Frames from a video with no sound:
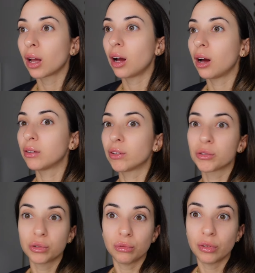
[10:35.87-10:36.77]
I don't know
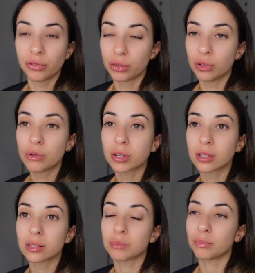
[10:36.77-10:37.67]
if you, if you
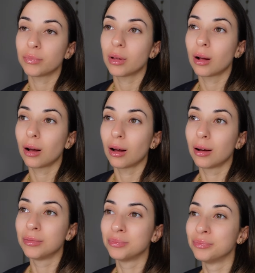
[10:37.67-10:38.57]
notice uh, um,